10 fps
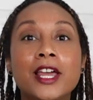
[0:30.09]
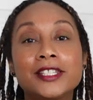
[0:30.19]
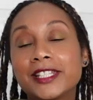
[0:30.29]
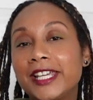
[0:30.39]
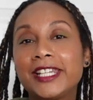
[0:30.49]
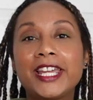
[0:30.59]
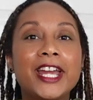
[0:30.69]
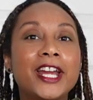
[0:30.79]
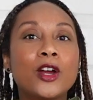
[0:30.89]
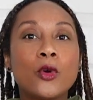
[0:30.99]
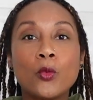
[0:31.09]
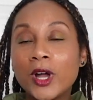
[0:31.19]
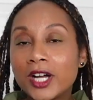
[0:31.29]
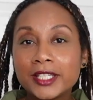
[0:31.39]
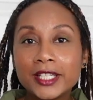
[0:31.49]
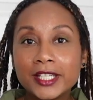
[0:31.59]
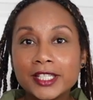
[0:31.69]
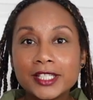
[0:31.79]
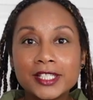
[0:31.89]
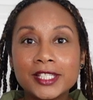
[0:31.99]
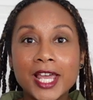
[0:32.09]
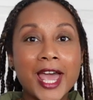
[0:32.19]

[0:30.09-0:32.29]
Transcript: skincare, wellness,